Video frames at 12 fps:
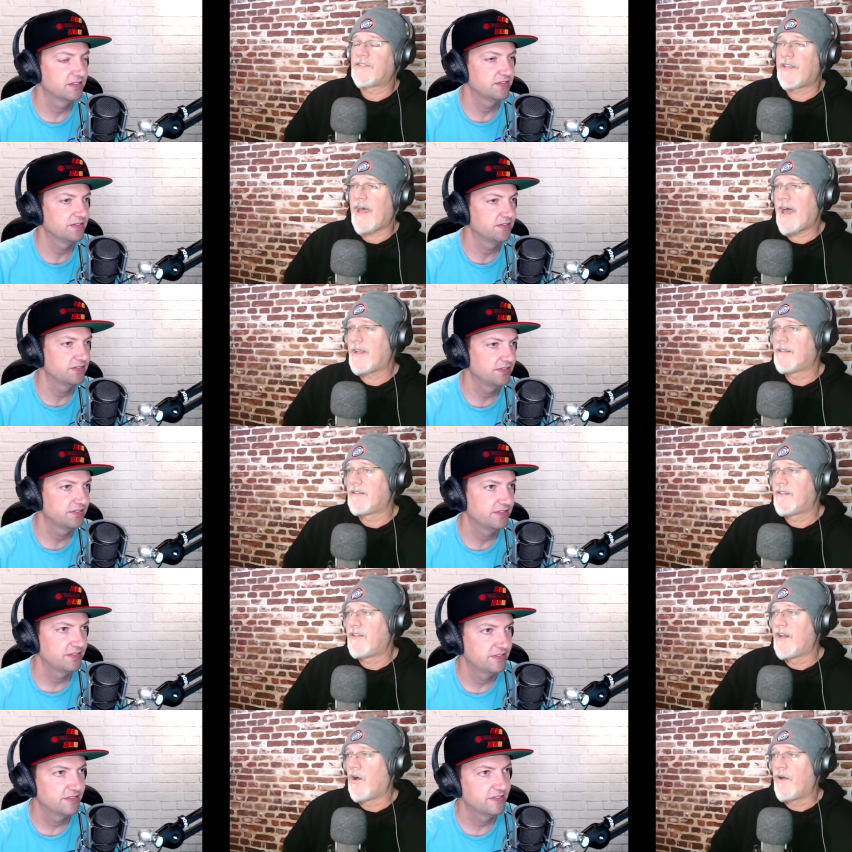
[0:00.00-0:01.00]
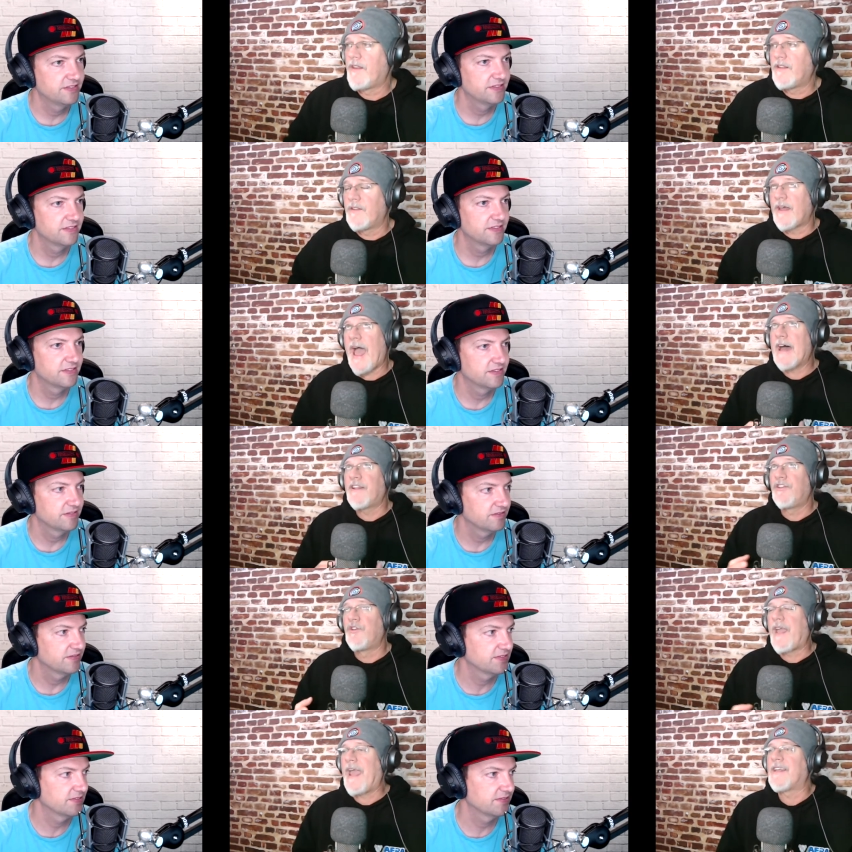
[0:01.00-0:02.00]
Speaker 1: that. You know, how do you,
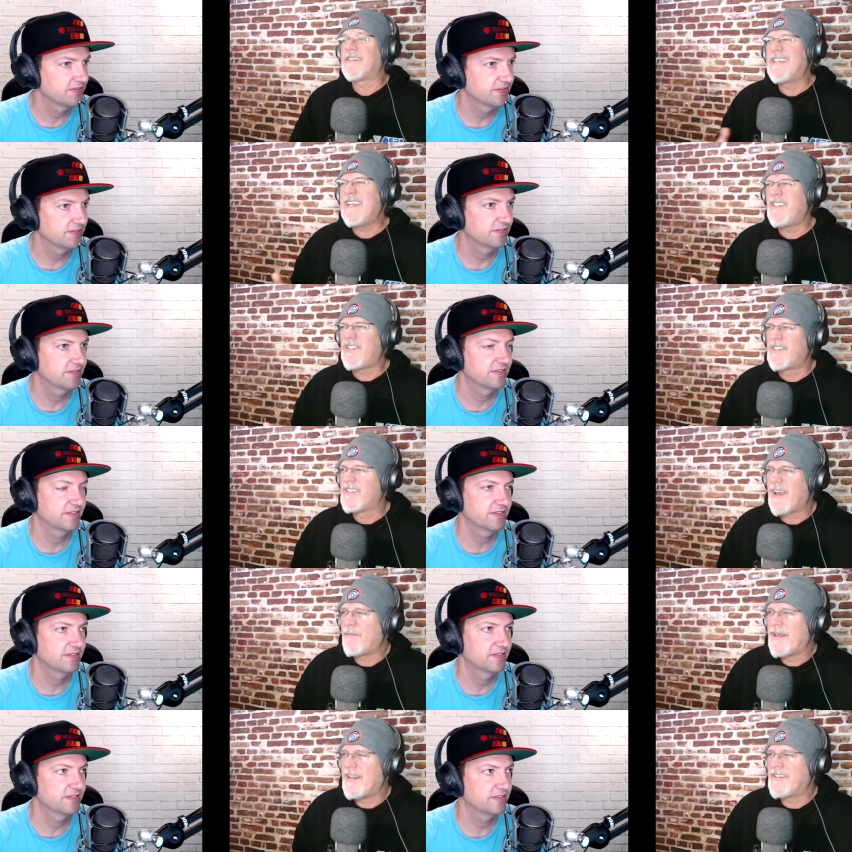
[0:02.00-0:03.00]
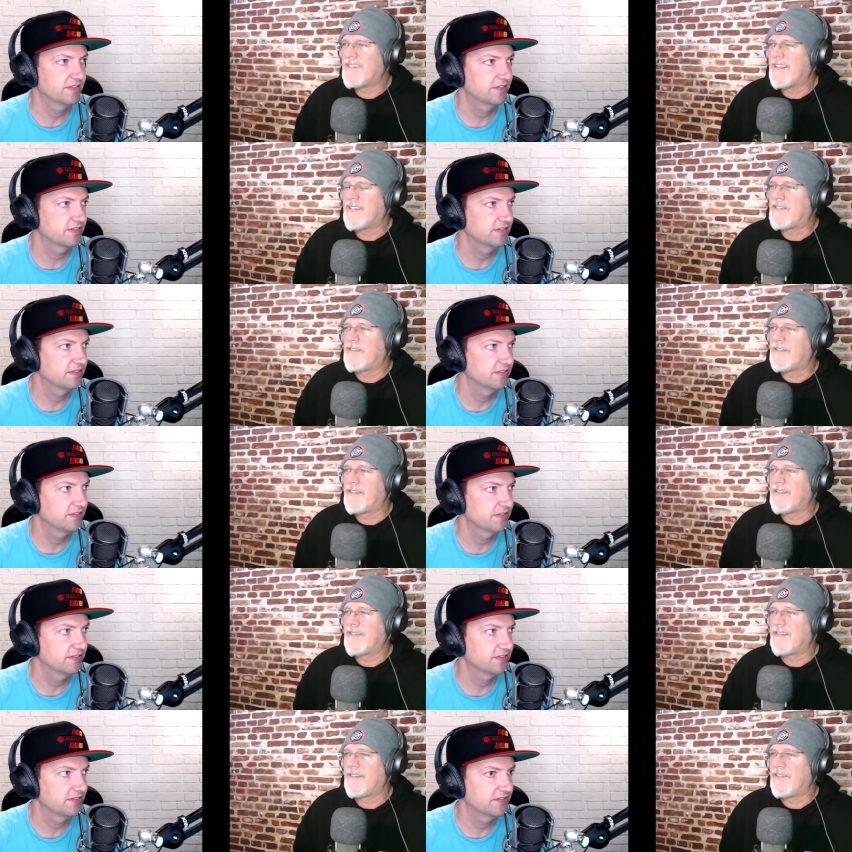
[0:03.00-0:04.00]
you can't teach? I mean, it, it's.
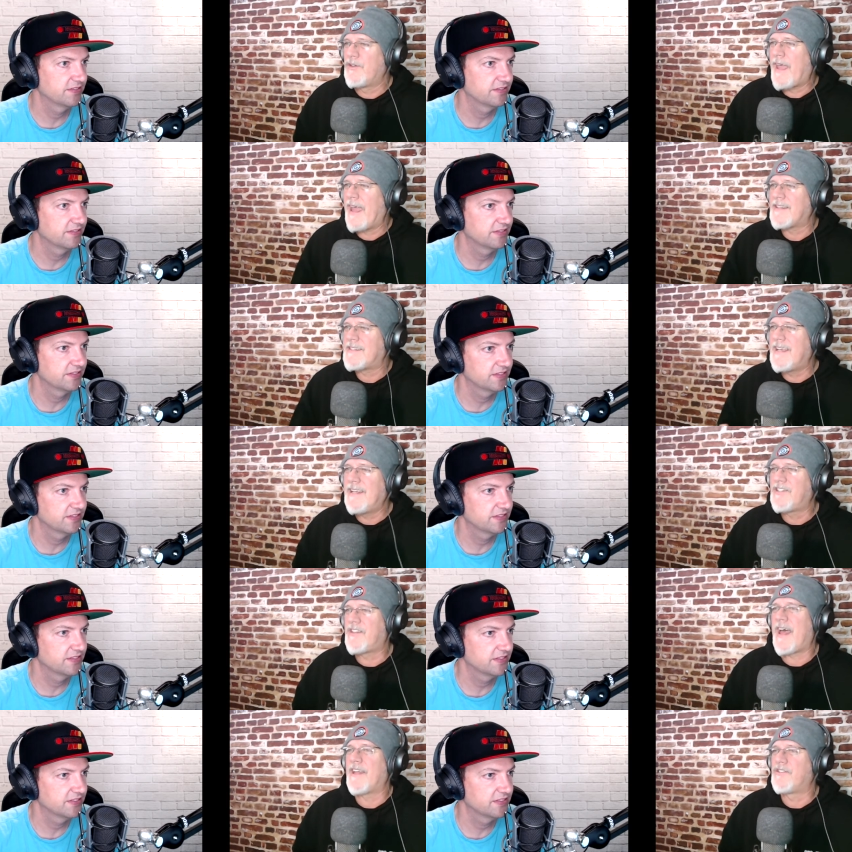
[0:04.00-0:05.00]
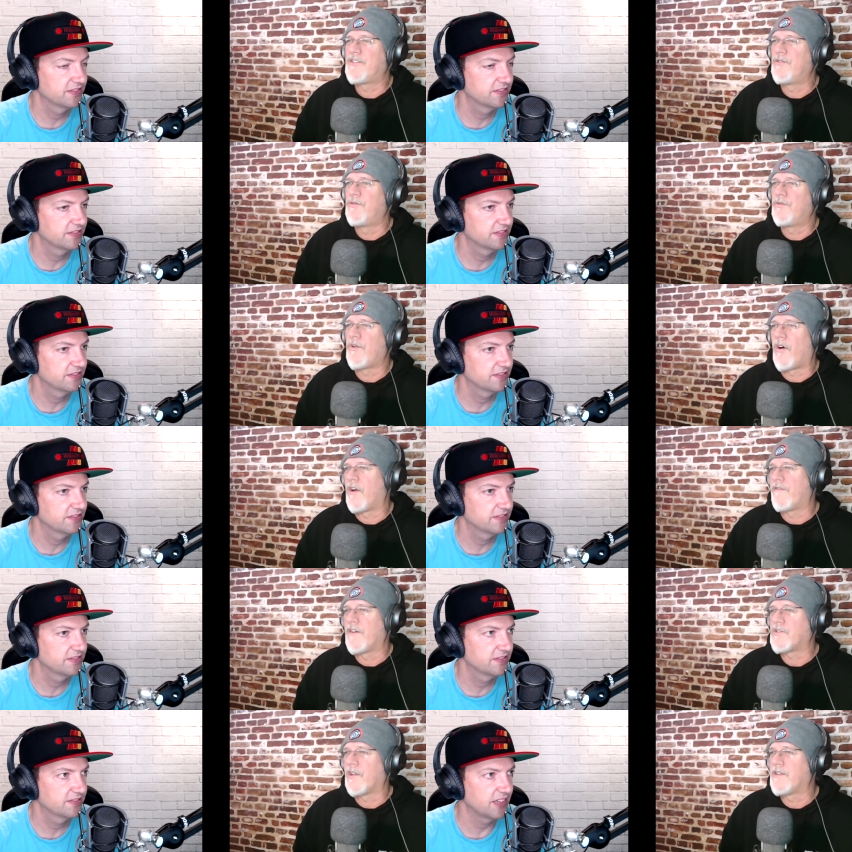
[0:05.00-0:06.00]
You can't teach that to
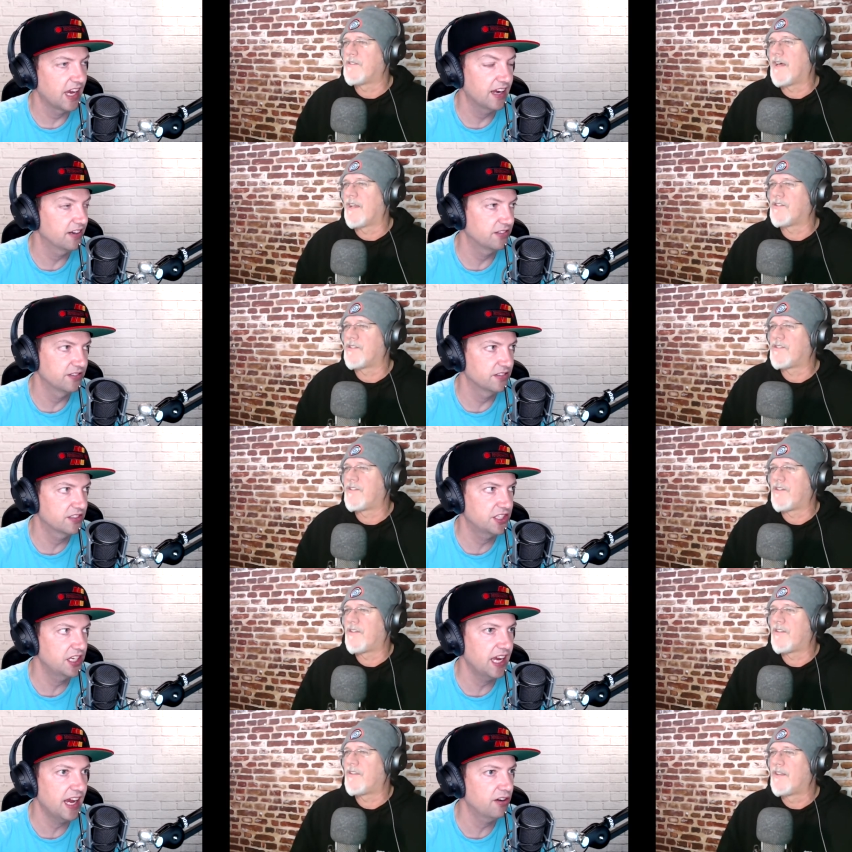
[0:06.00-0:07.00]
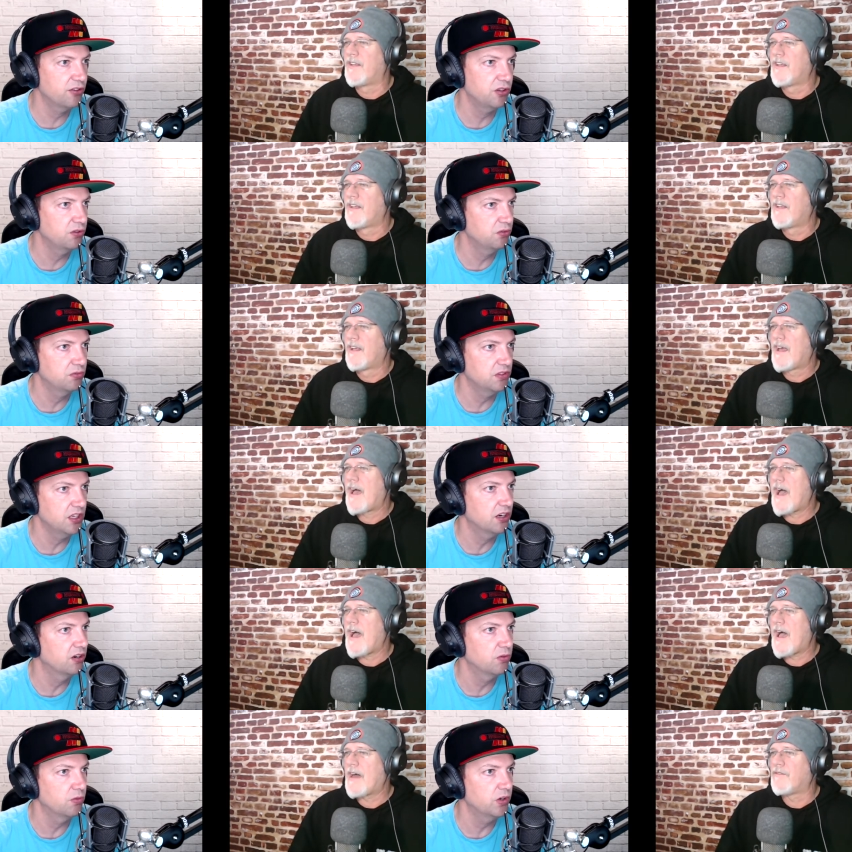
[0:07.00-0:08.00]
artificial
Speaker 2: intelligence. I don't They're, see how you, you
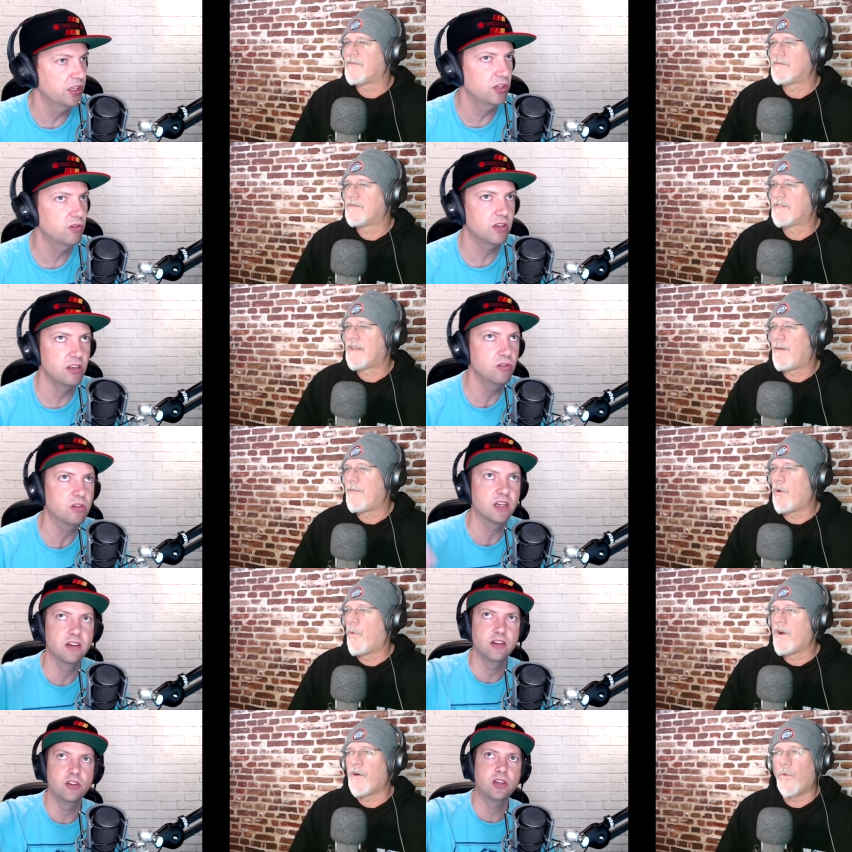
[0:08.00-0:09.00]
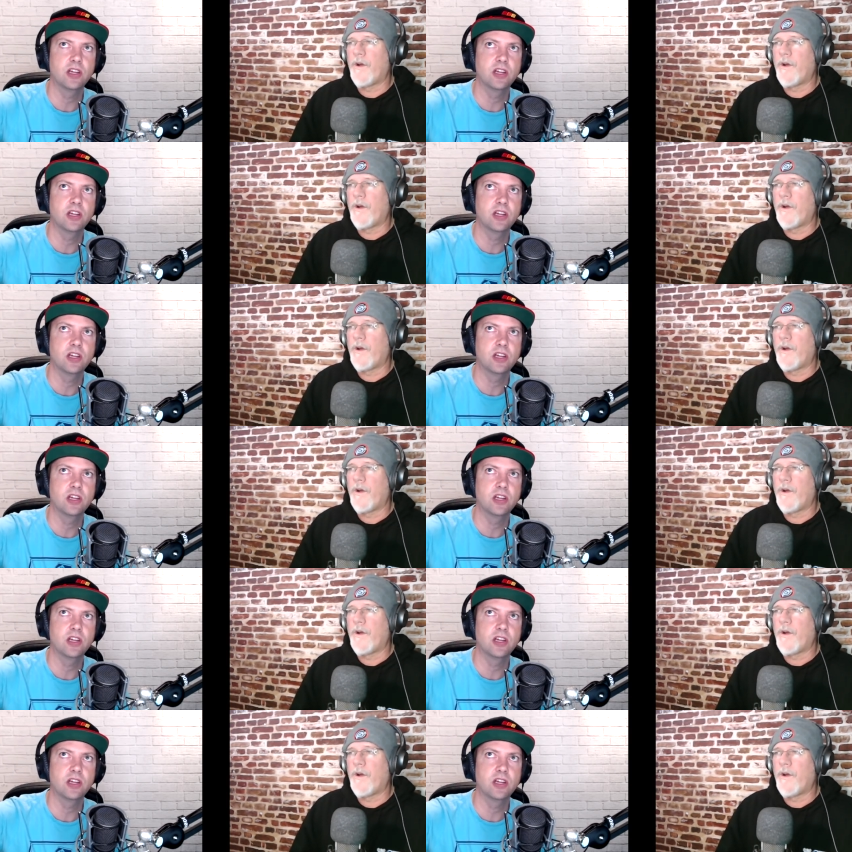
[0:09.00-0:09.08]
know, when you, you I mean, can... We're, you can